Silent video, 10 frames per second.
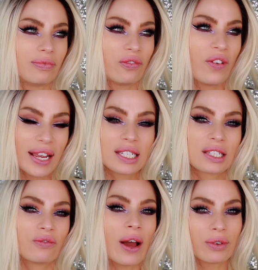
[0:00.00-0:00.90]

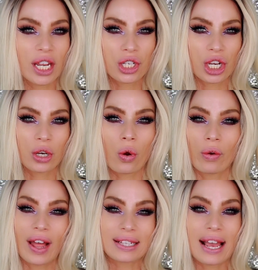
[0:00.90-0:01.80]
face foundation
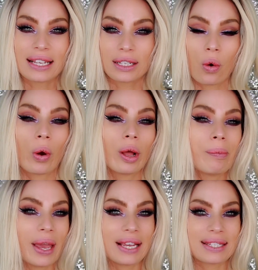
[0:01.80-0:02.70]
or that has an oil
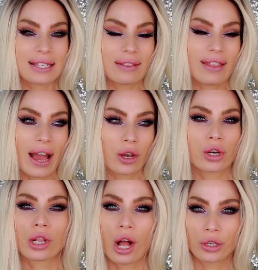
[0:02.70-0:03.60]
base, that
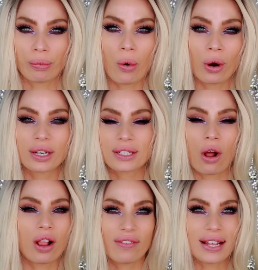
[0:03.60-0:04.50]
could clog your pores and
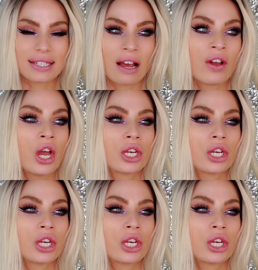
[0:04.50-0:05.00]
all of that stuff.